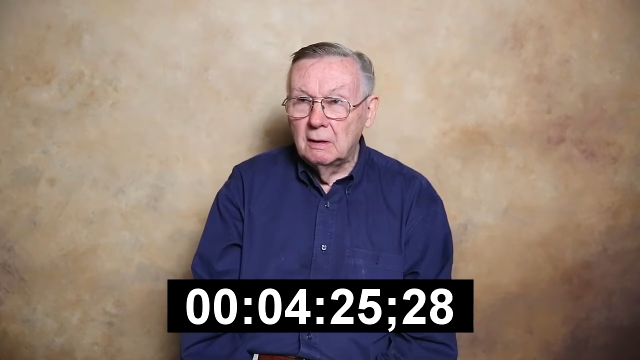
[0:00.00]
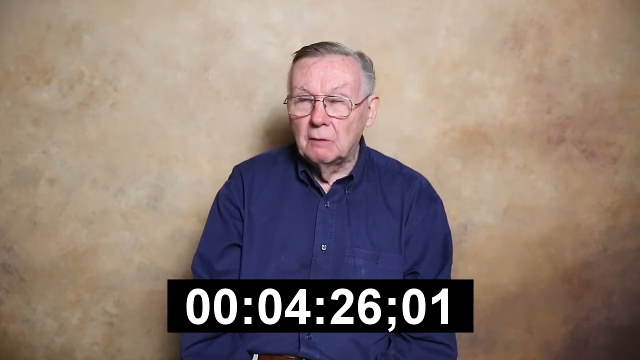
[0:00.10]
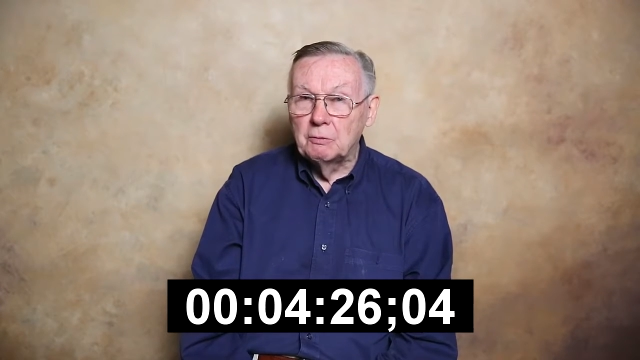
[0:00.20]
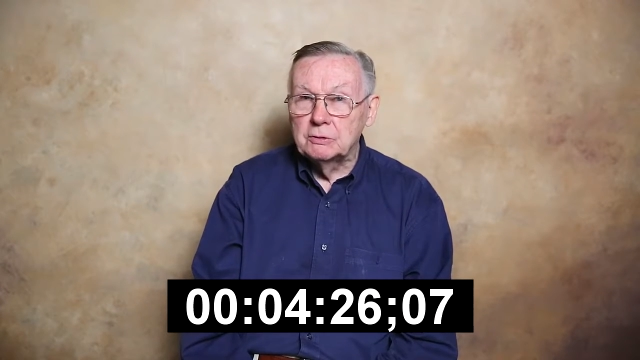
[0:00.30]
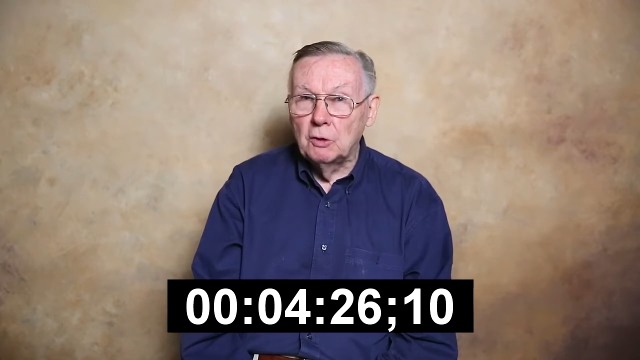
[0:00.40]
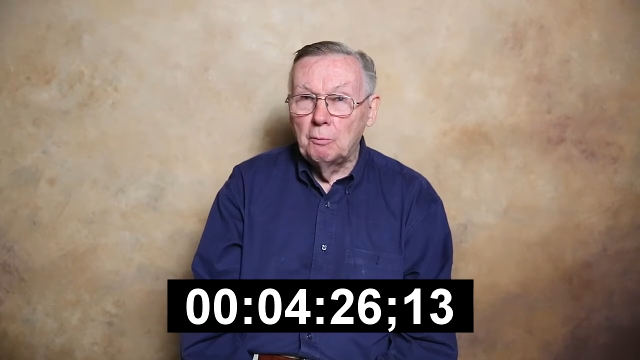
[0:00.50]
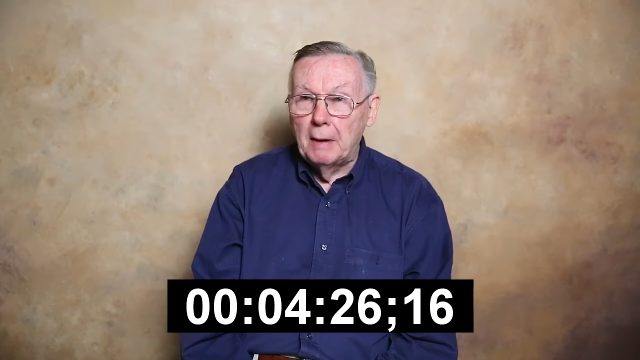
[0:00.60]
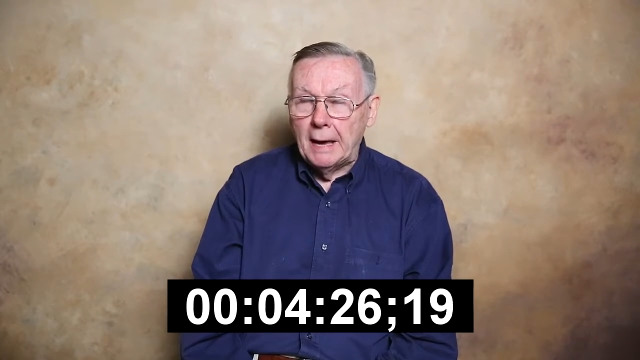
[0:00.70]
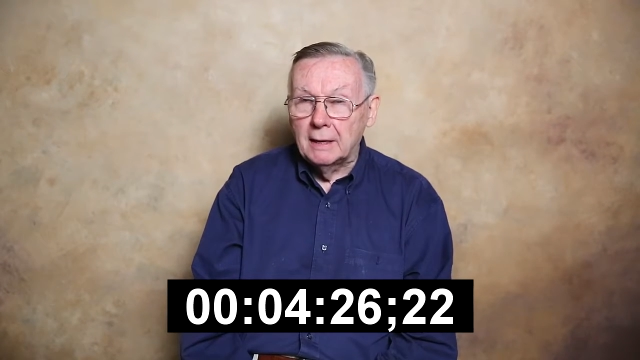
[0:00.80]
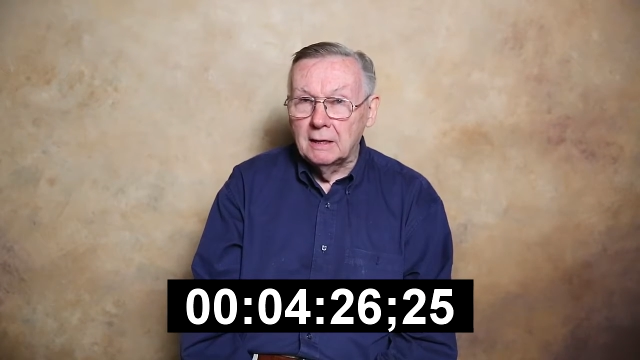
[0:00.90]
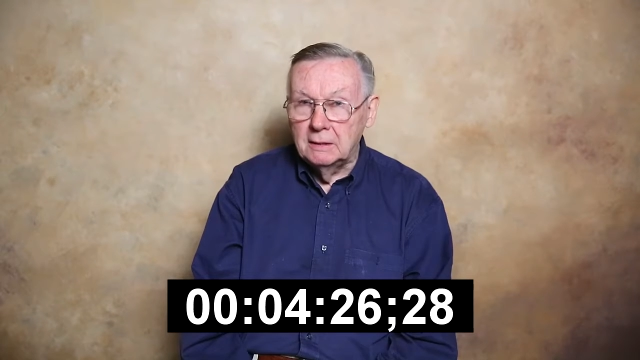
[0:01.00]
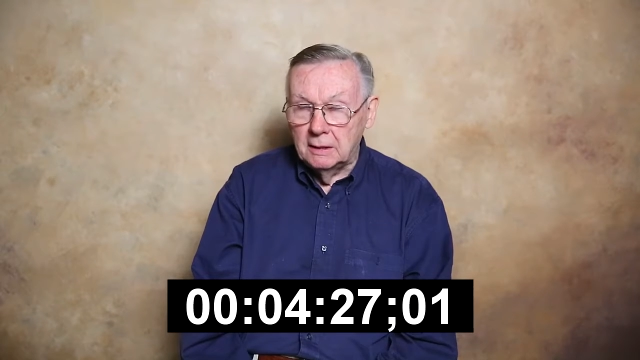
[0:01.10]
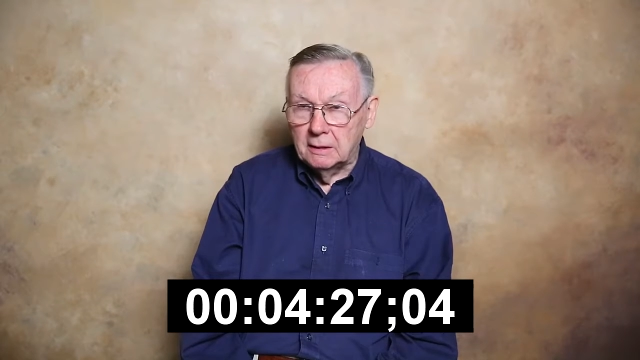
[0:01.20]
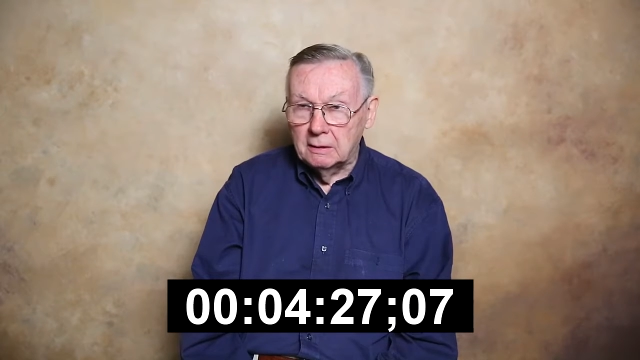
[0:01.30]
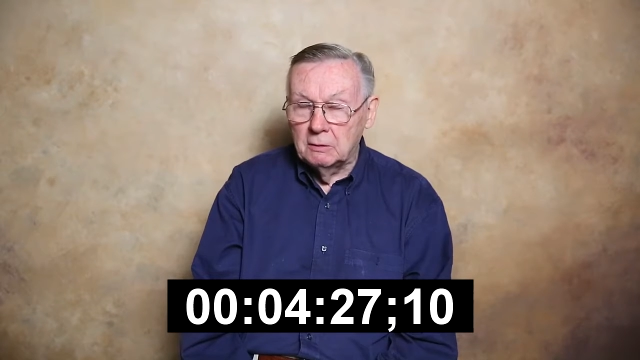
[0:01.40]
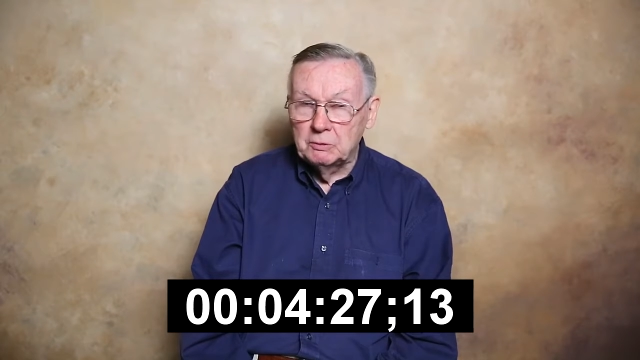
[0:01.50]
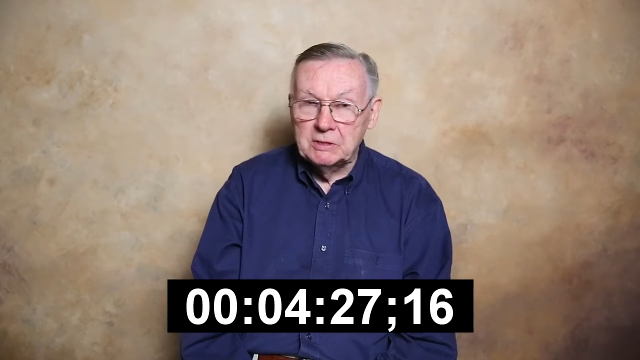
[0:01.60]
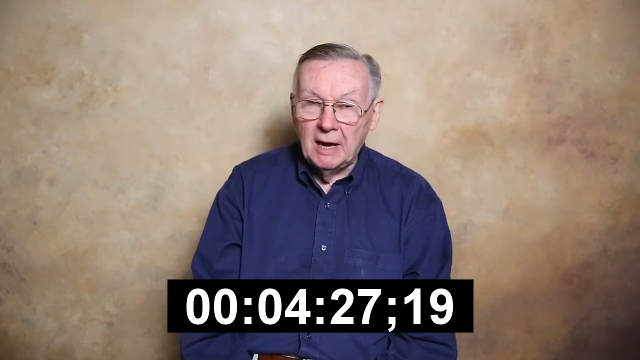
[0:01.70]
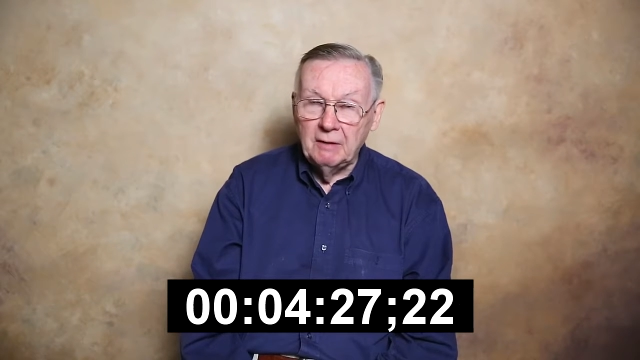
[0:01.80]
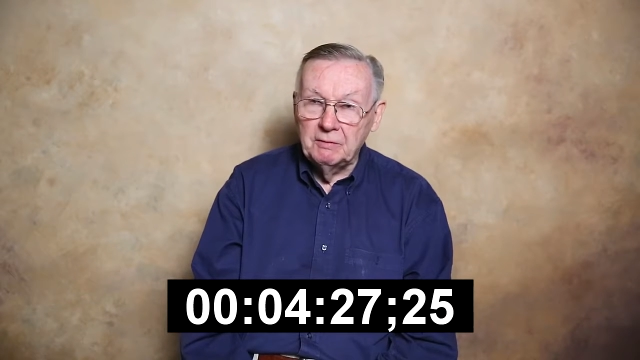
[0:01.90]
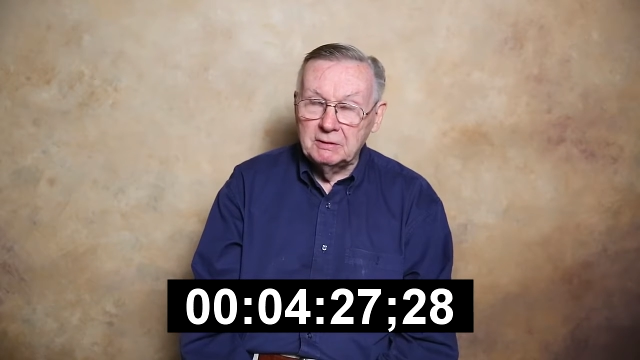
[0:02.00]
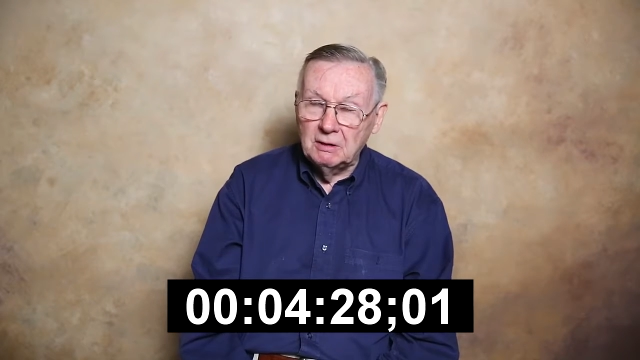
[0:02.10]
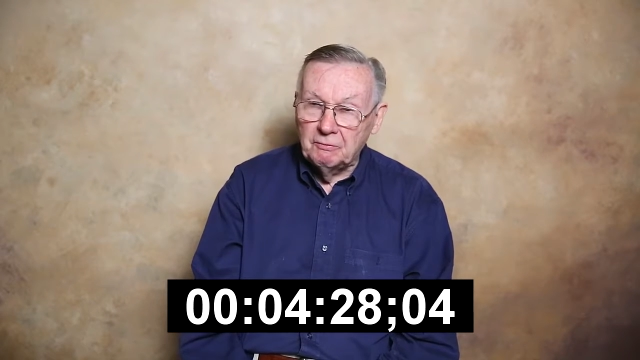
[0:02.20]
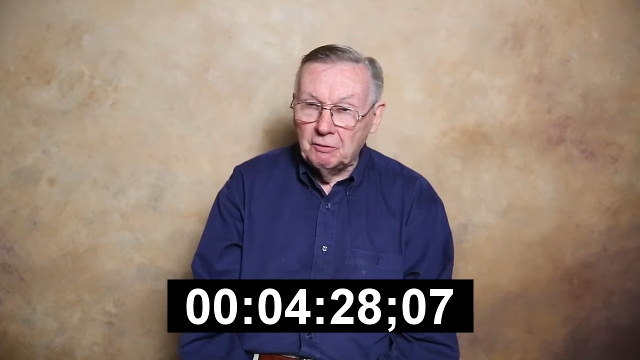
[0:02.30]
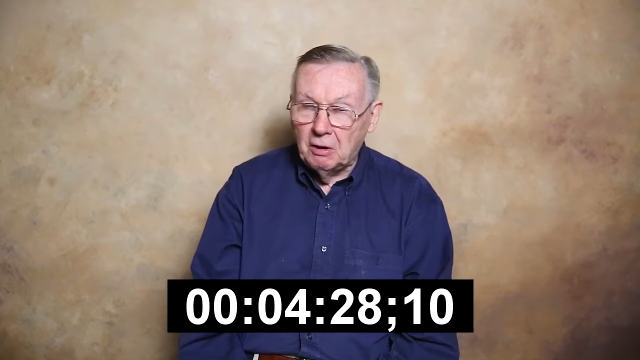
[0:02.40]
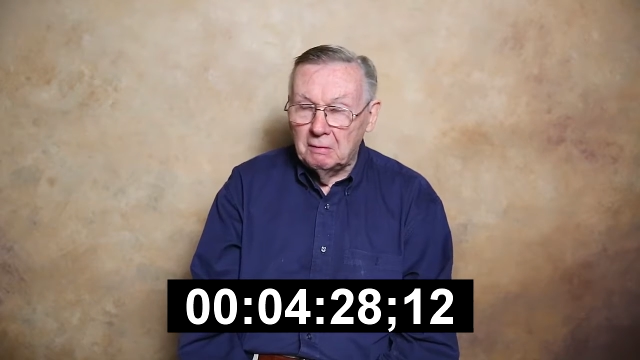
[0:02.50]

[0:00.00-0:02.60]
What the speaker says: It was so badly needed. It was kind of a tough